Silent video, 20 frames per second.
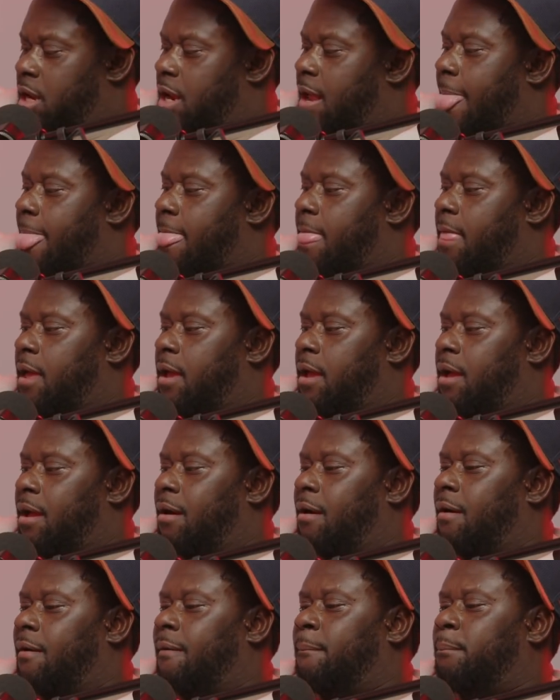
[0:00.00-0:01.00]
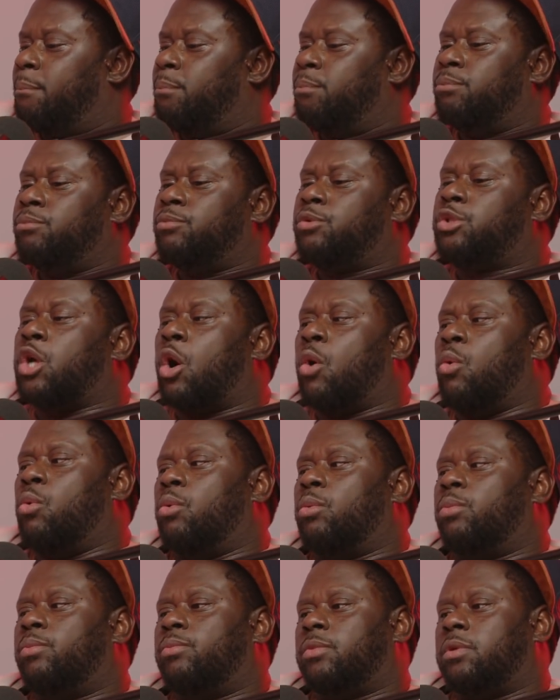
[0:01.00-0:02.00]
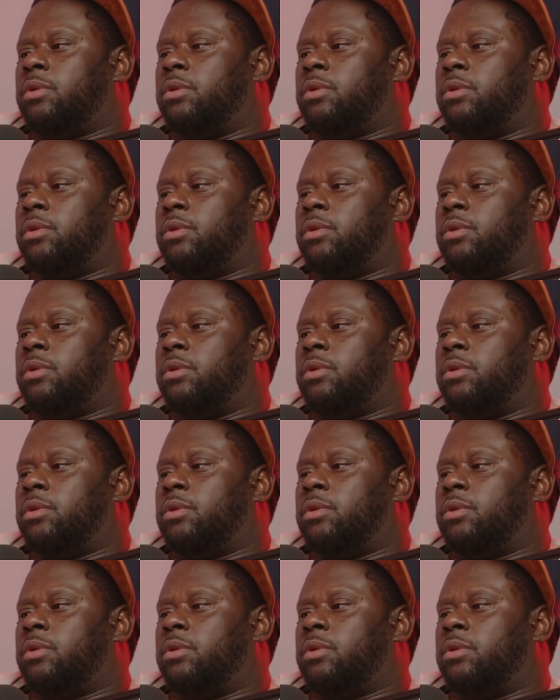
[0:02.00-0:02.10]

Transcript: part of the game. Game is a game. So man.